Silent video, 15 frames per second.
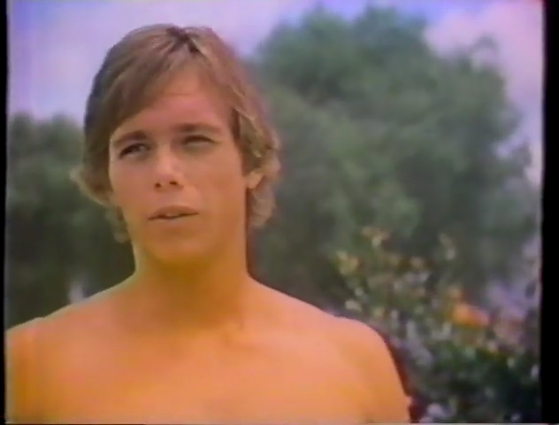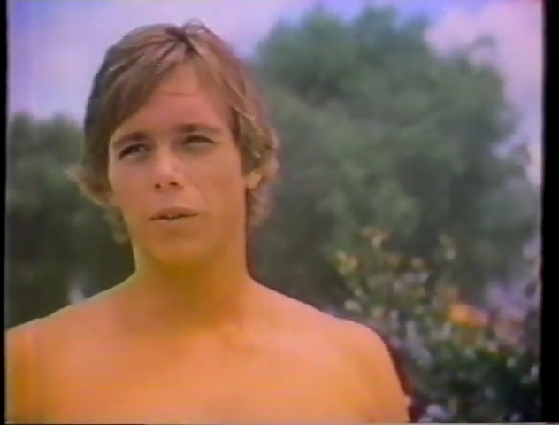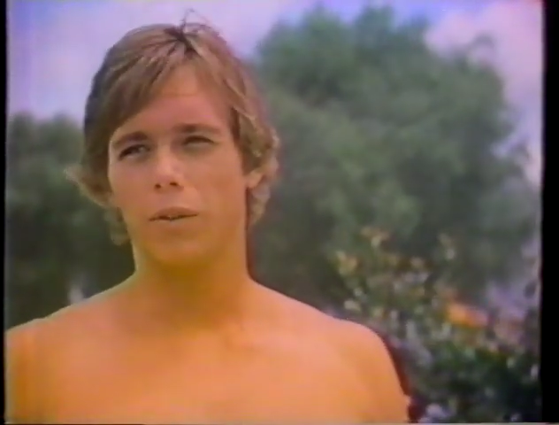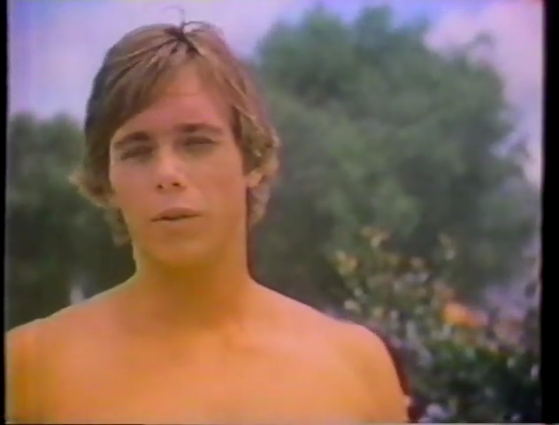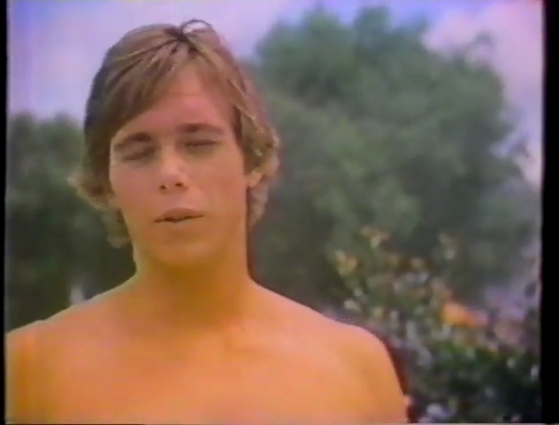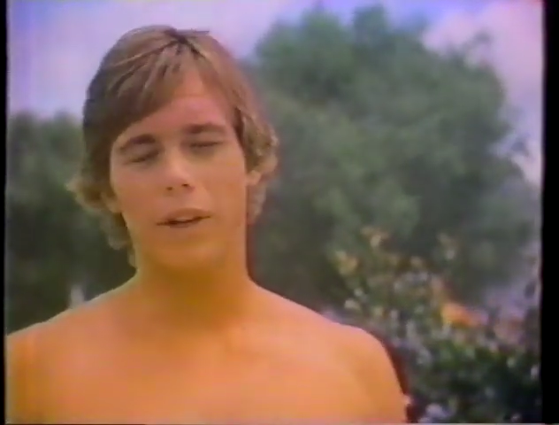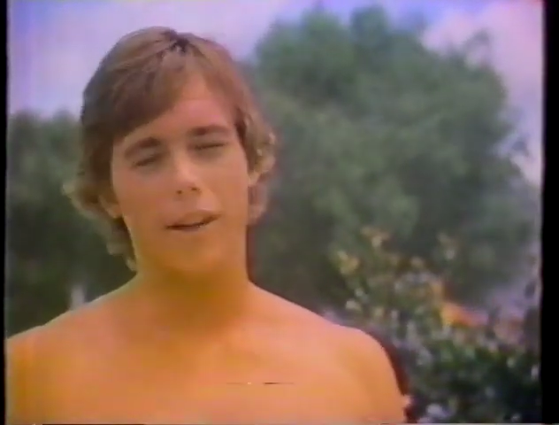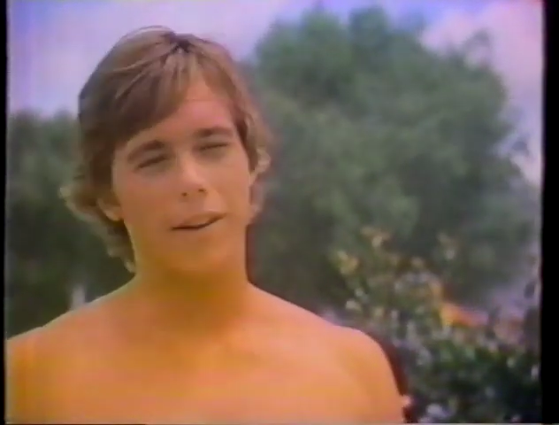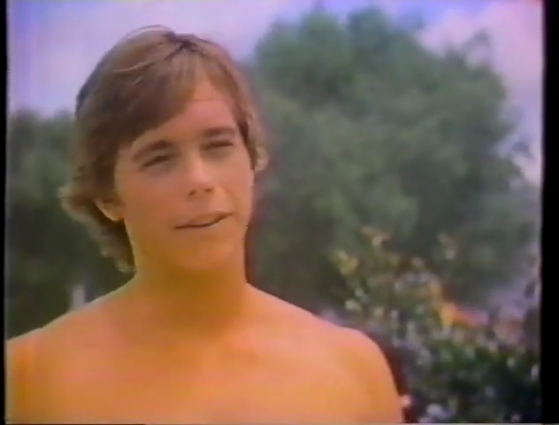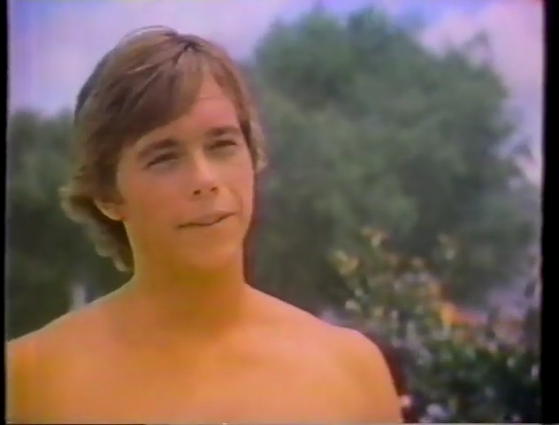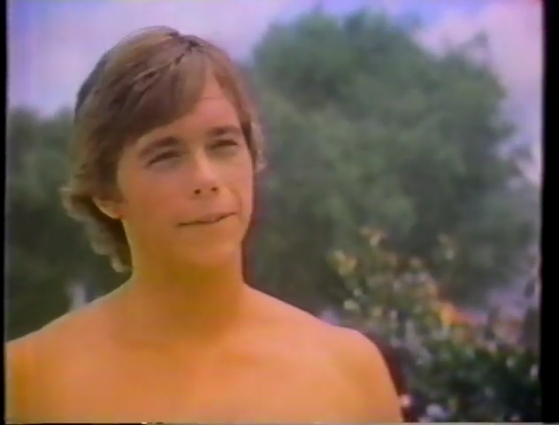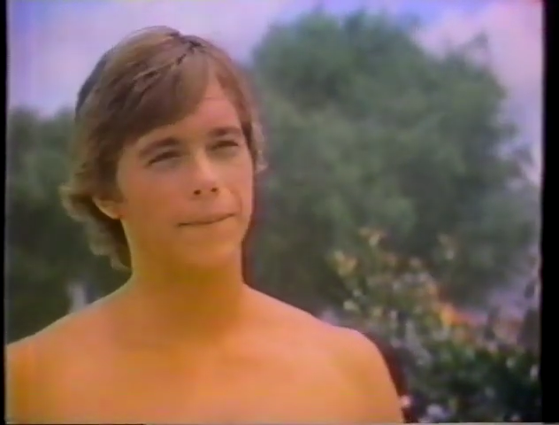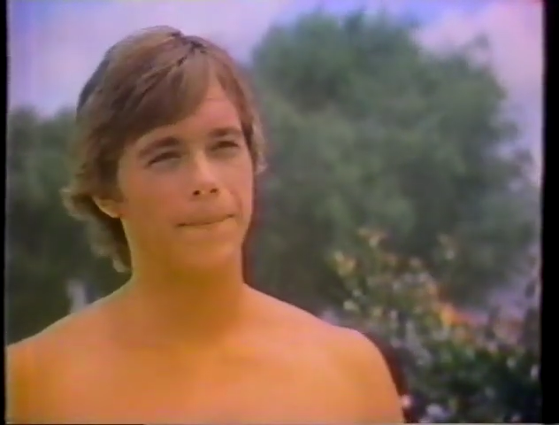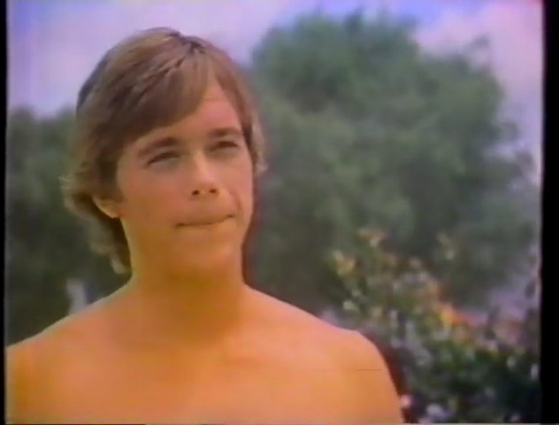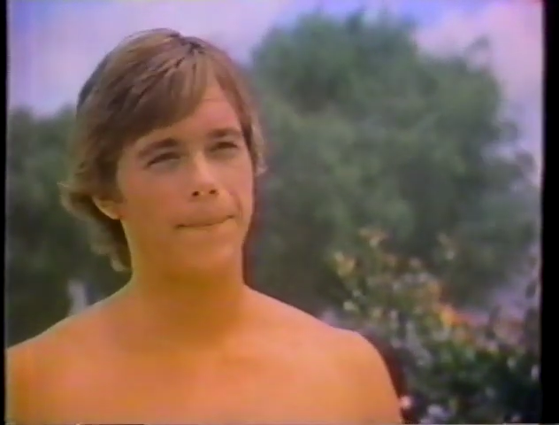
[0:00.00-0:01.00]
Well,
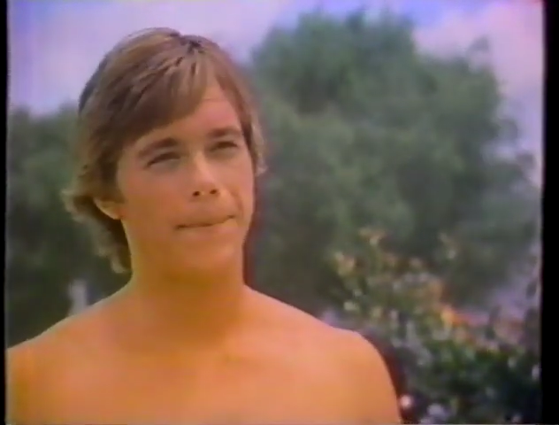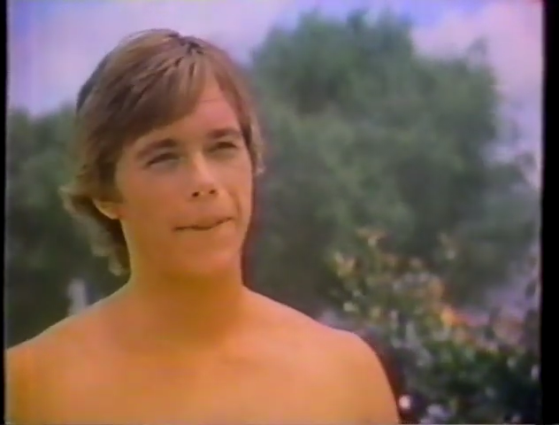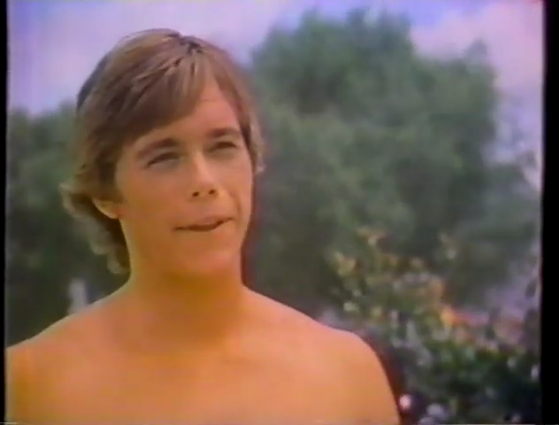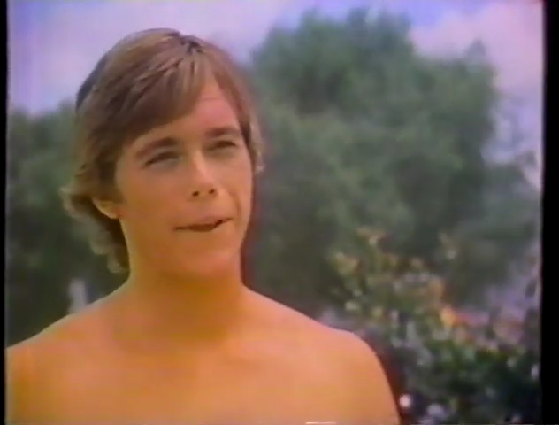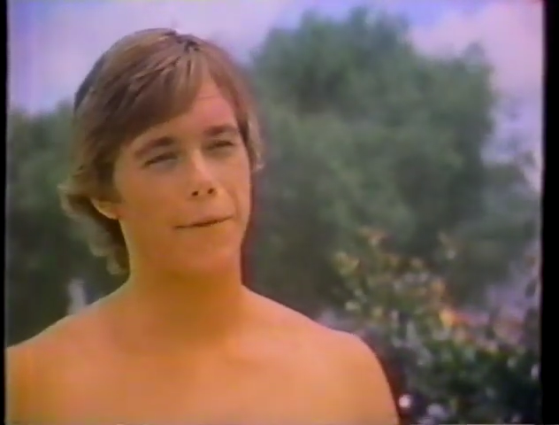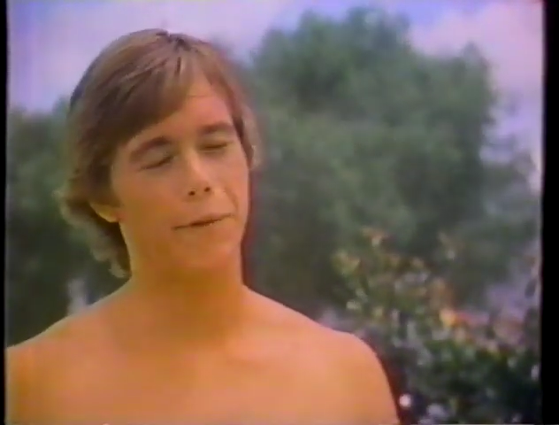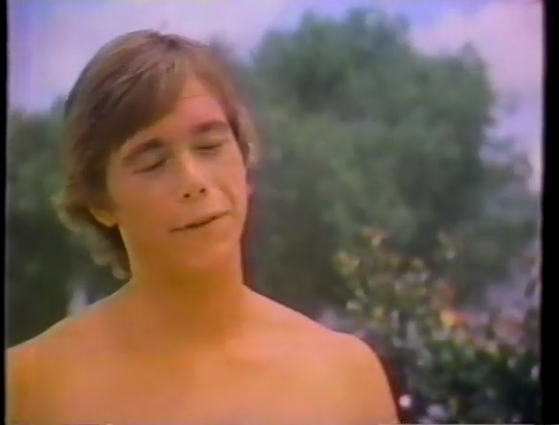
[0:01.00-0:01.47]
I